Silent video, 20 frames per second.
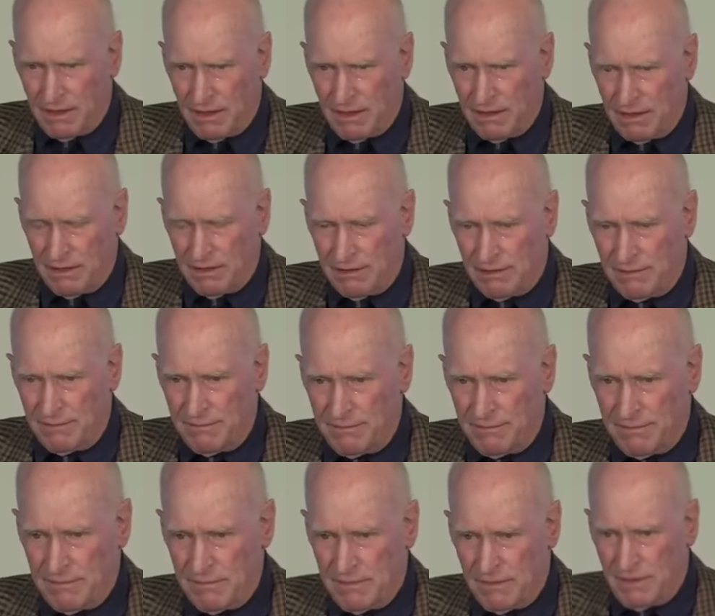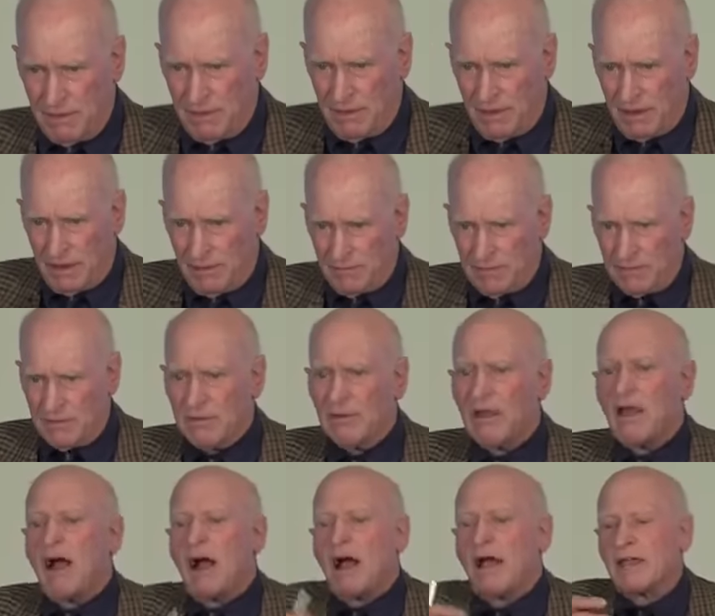
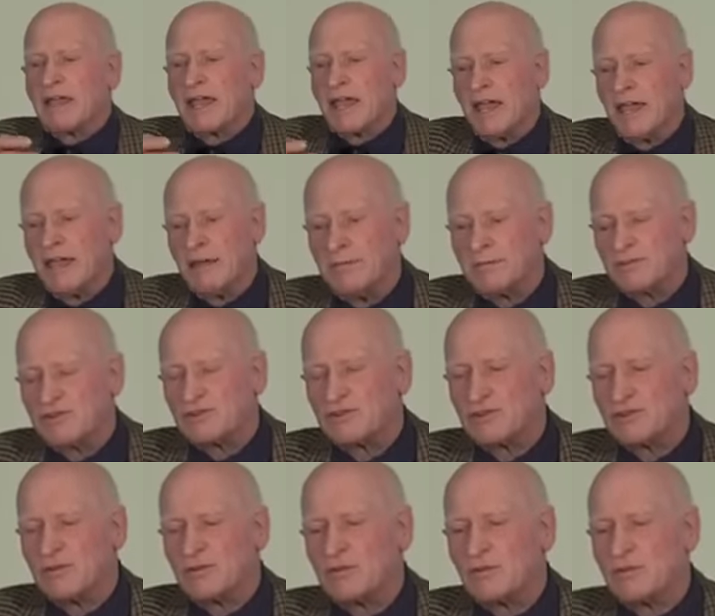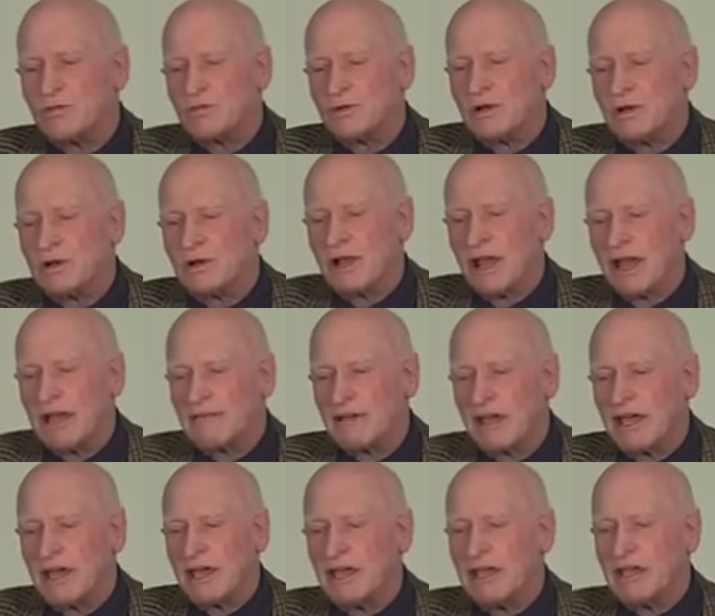I came to have
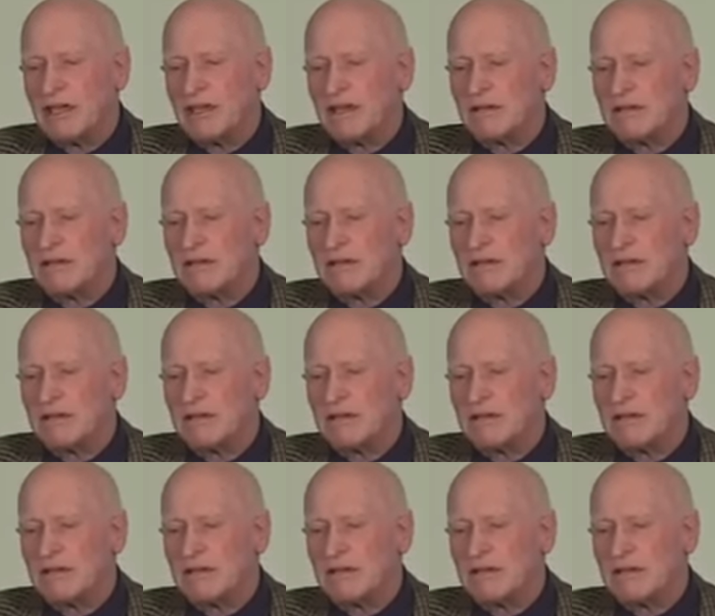a